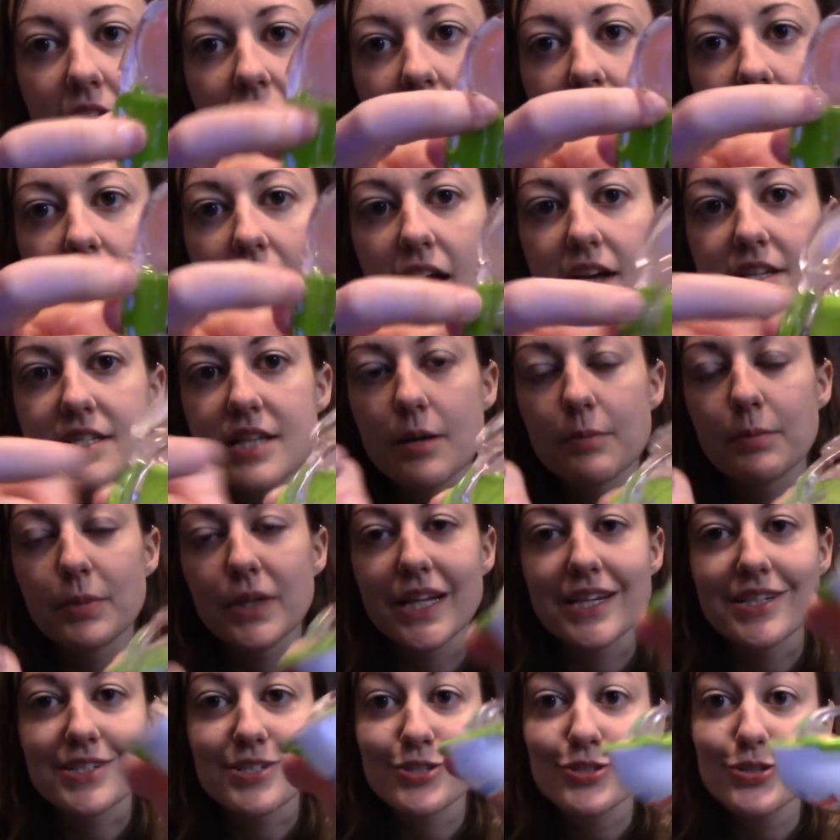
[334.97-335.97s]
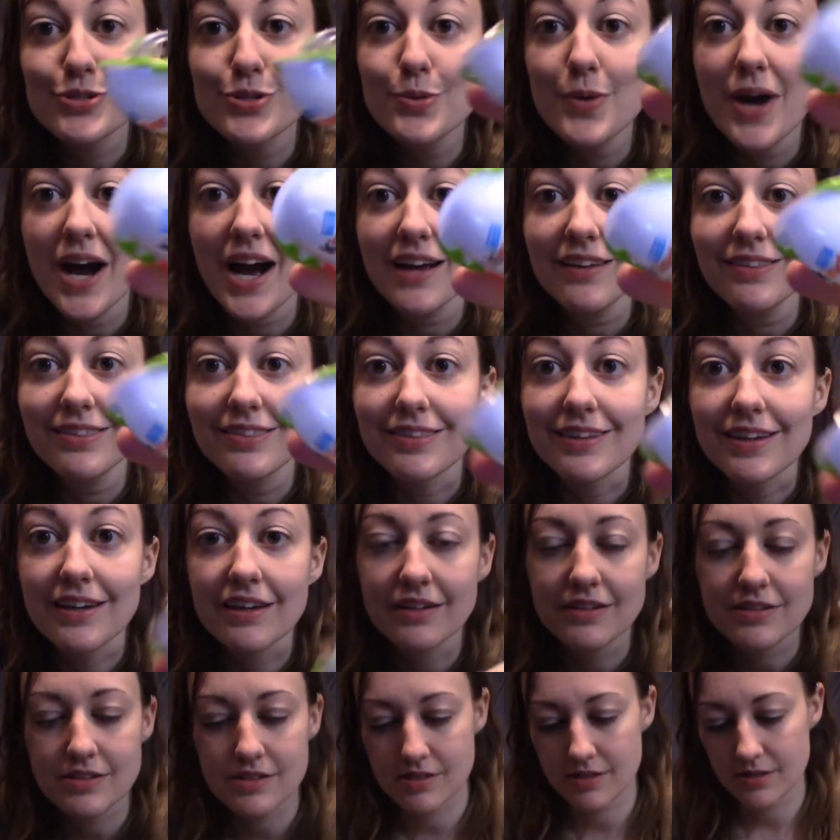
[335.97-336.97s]
egg as a place to hide
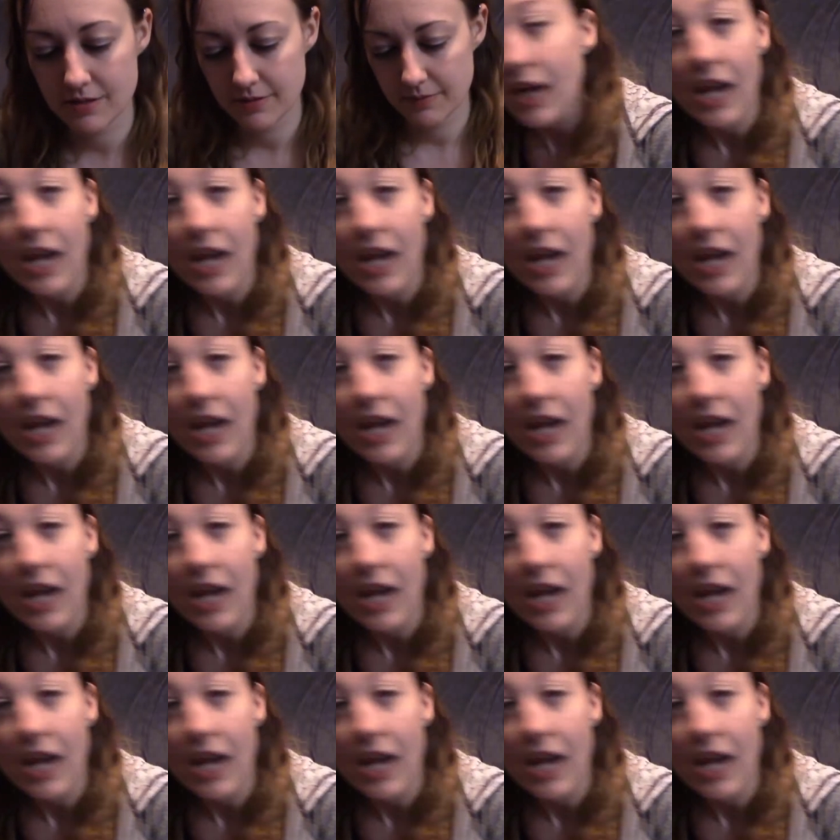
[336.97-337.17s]
things.